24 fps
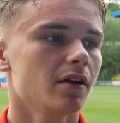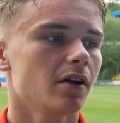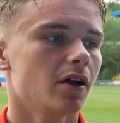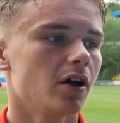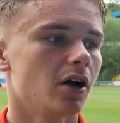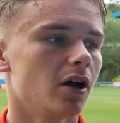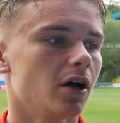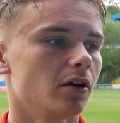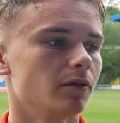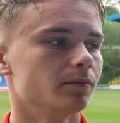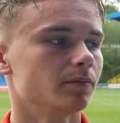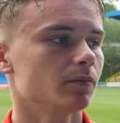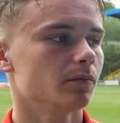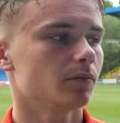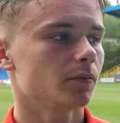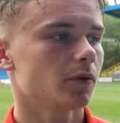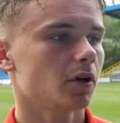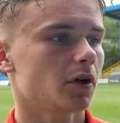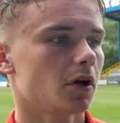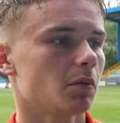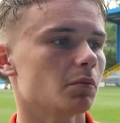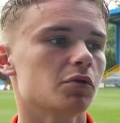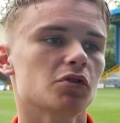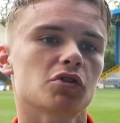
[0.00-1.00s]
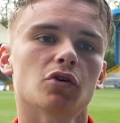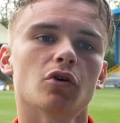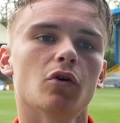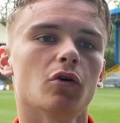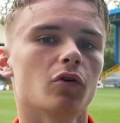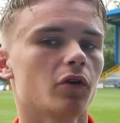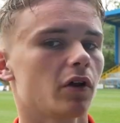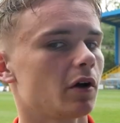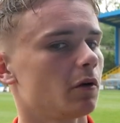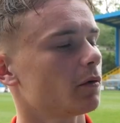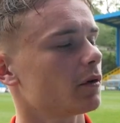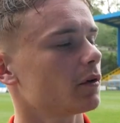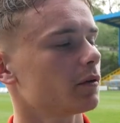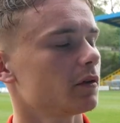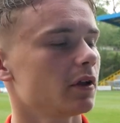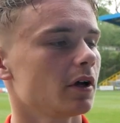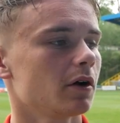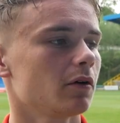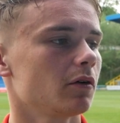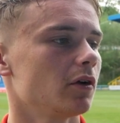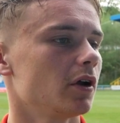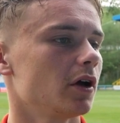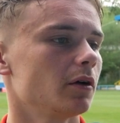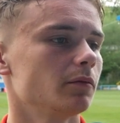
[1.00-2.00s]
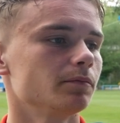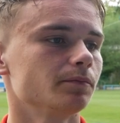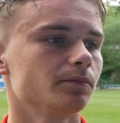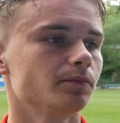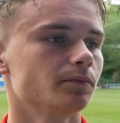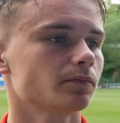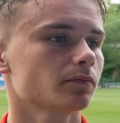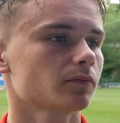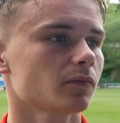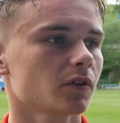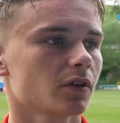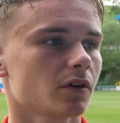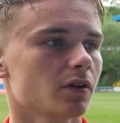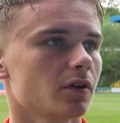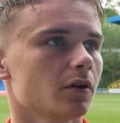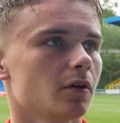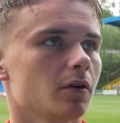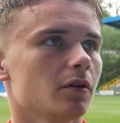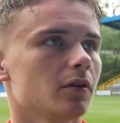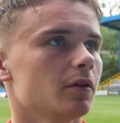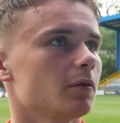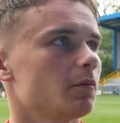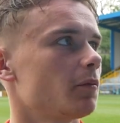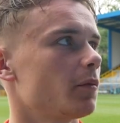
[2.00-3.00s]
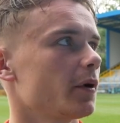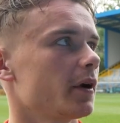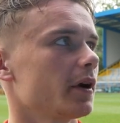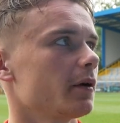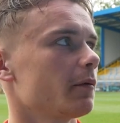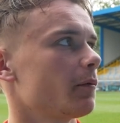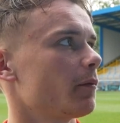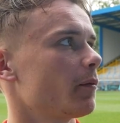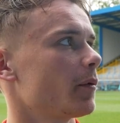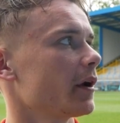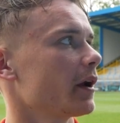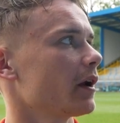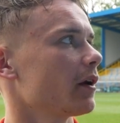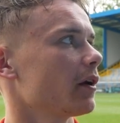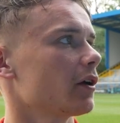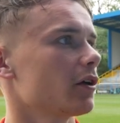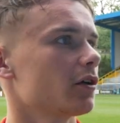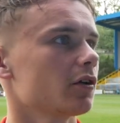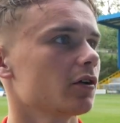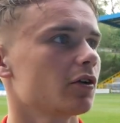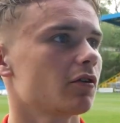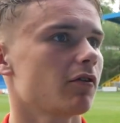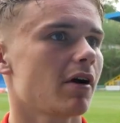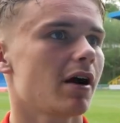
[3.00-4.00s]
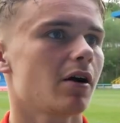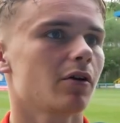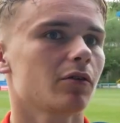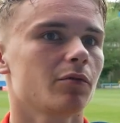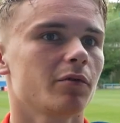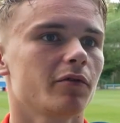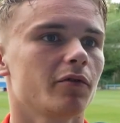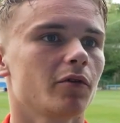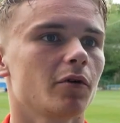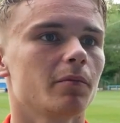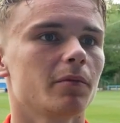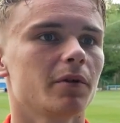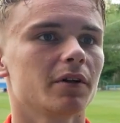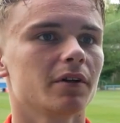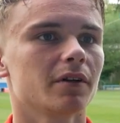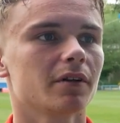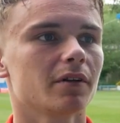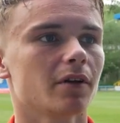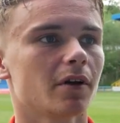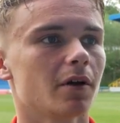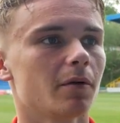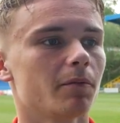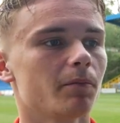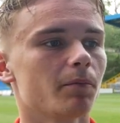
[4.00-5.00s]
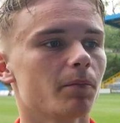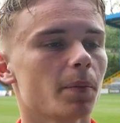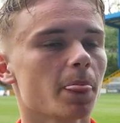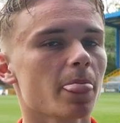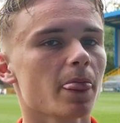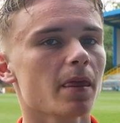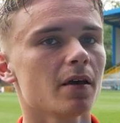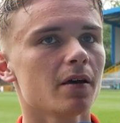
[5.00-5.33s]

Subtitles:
I'm sure they'll bring a good crowd with them and